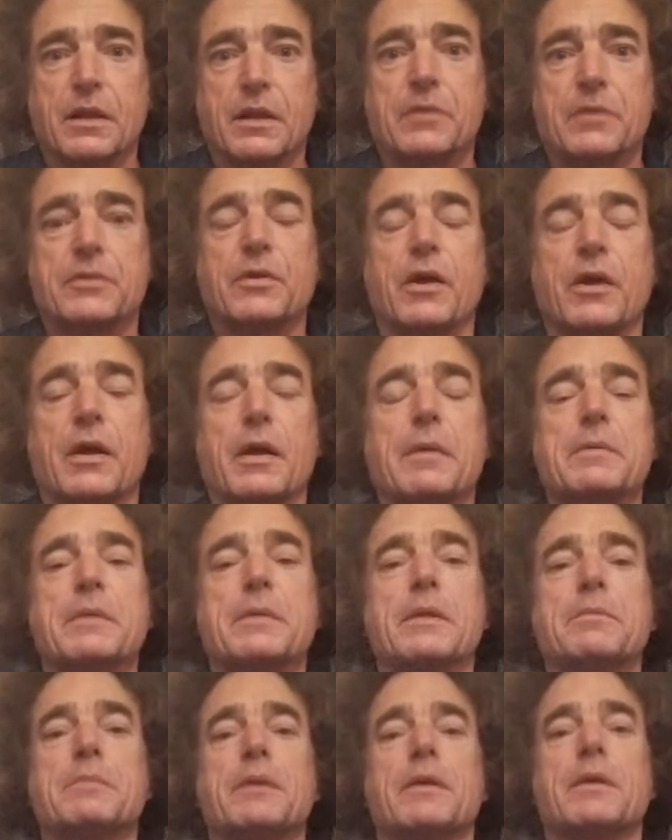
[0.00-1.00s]
Sorry, I
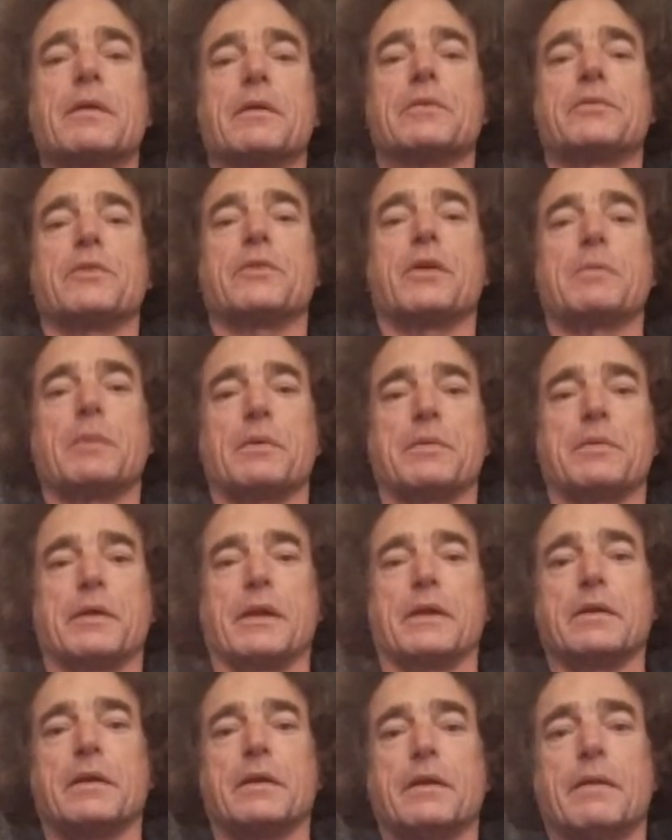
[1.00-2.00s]
didn't. Sorry about
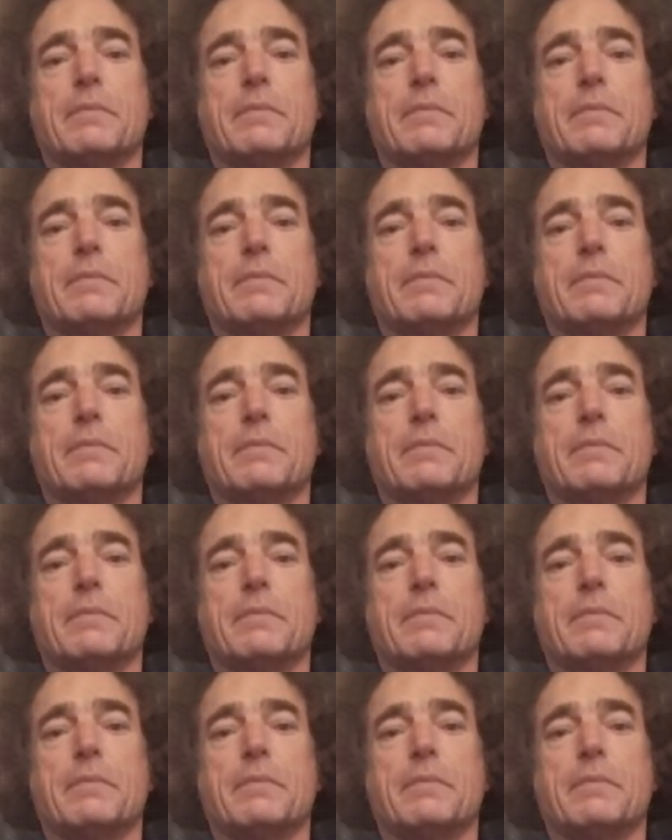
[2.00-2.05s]
that.